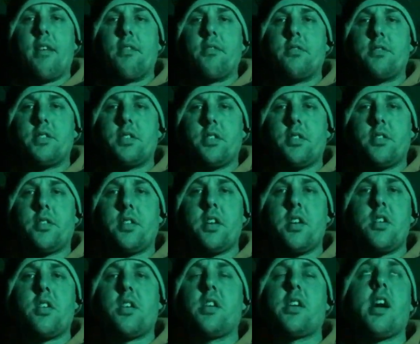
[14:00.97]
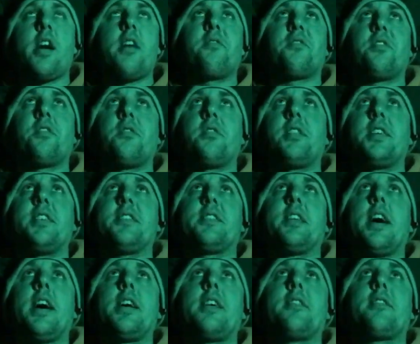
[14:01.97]
that you can go to these days,
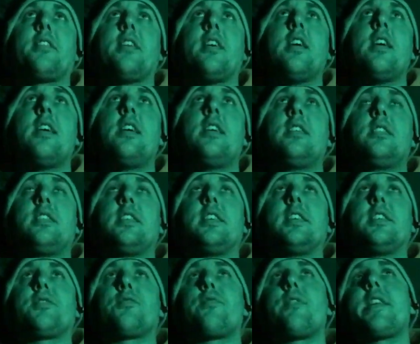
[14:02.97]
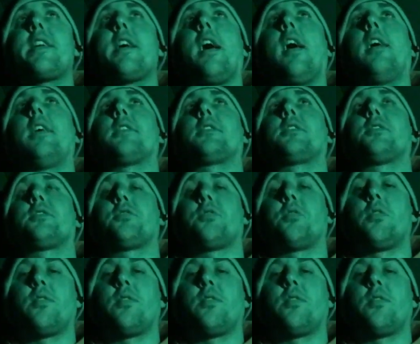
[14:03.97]
and it's really hard to sort of like,